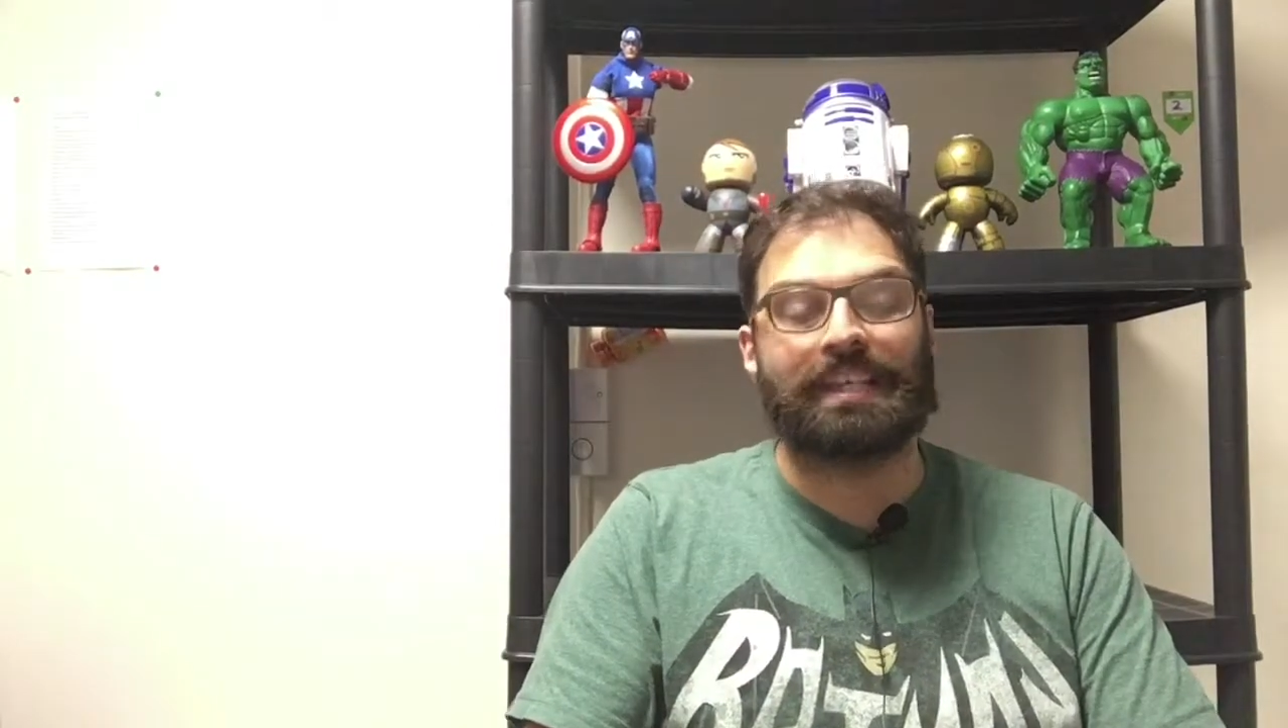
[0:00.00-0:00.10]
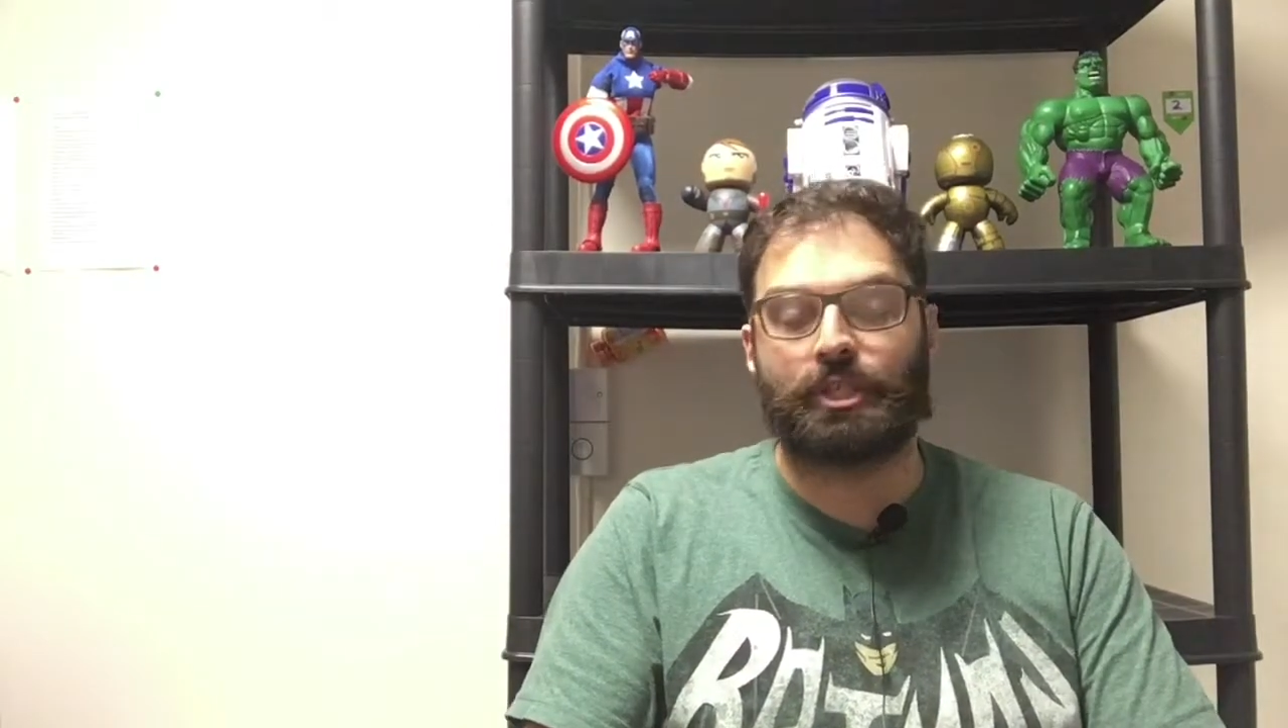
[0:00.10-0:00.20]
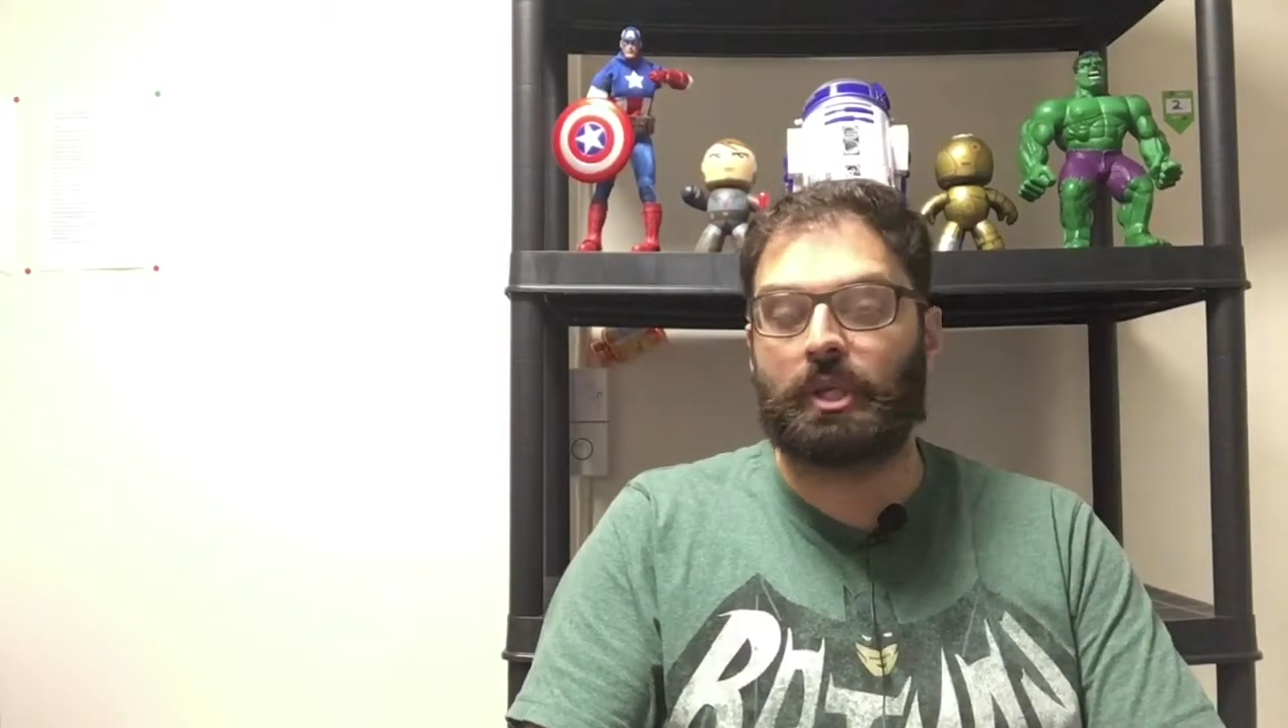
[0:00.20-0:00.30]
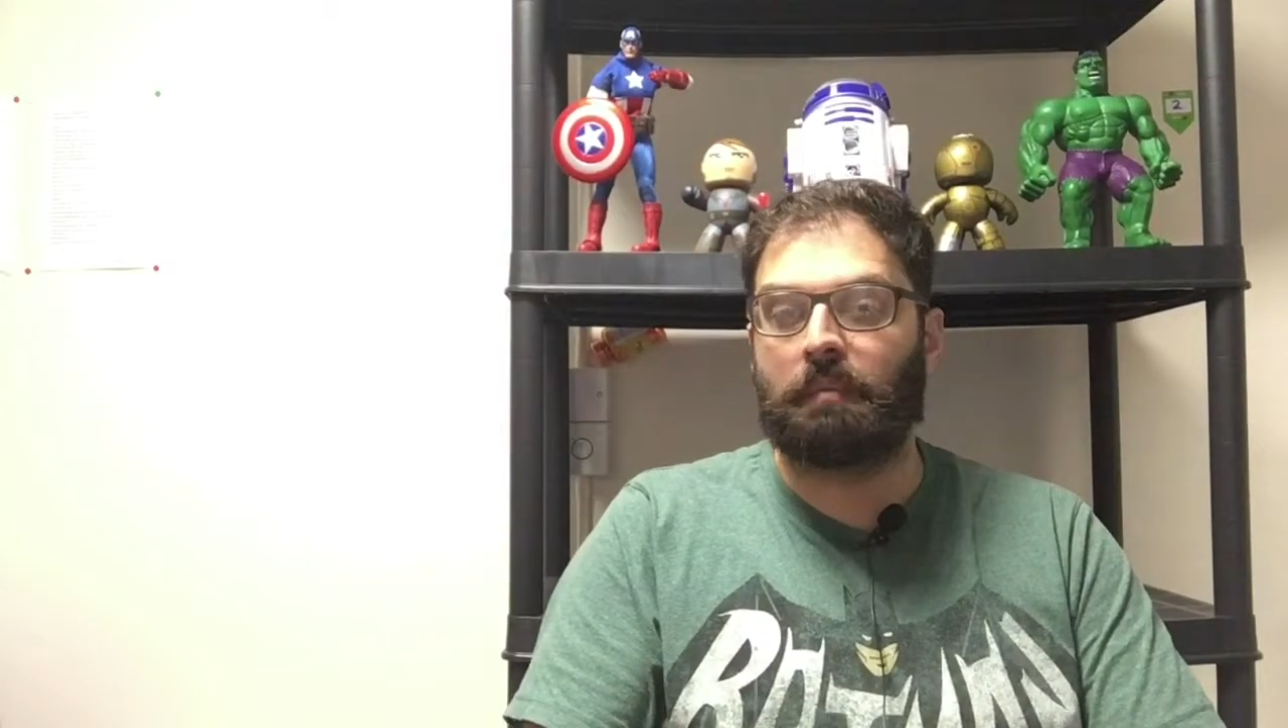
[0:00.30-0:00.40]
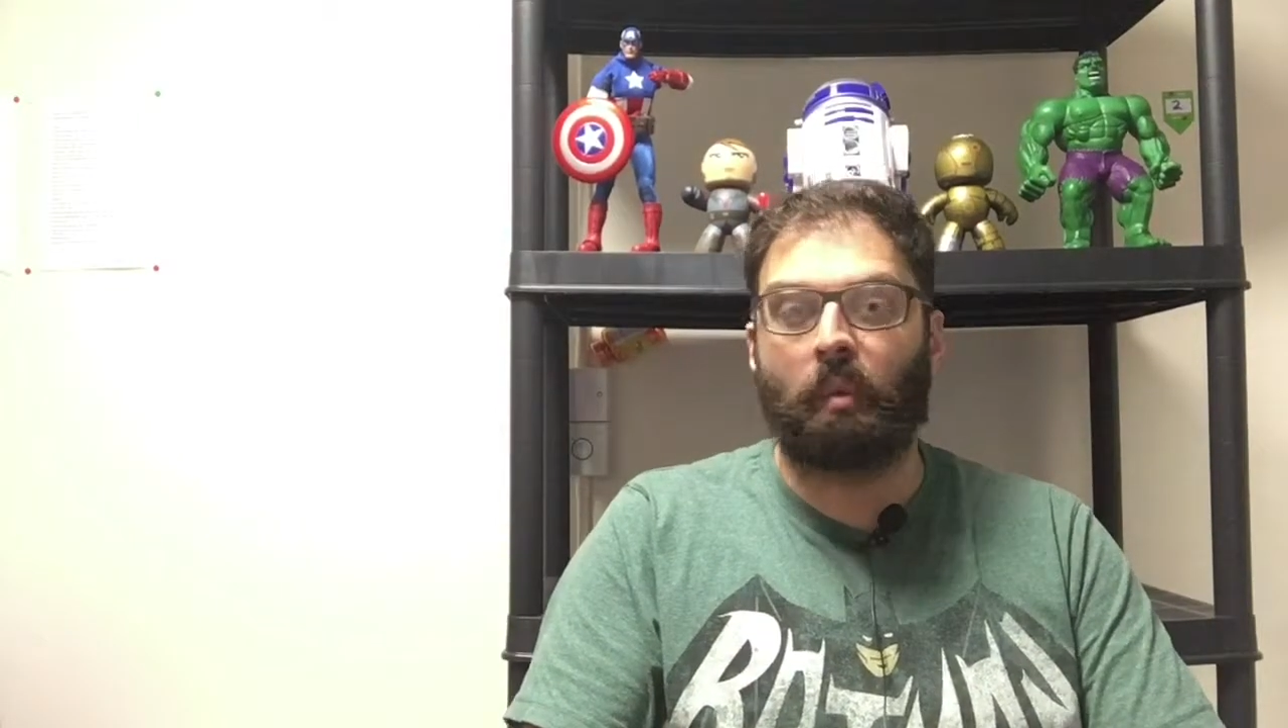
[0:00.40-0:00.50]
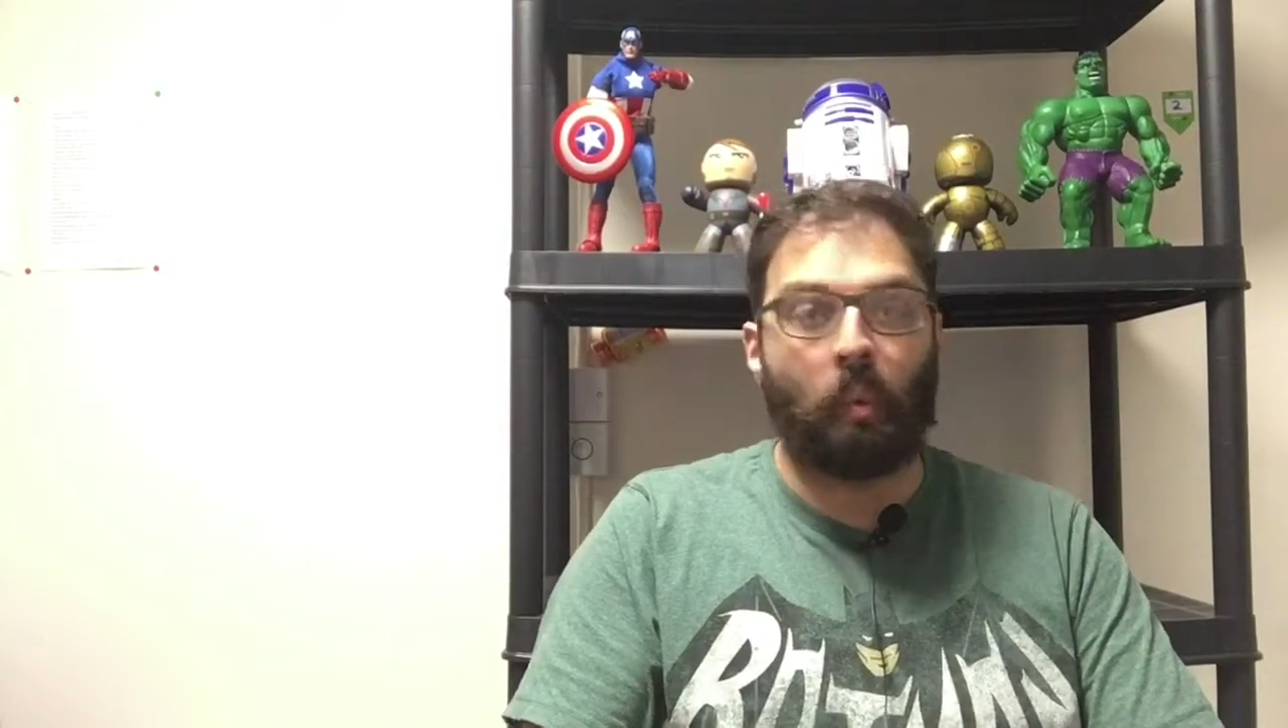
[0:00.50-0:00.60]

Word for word: issue number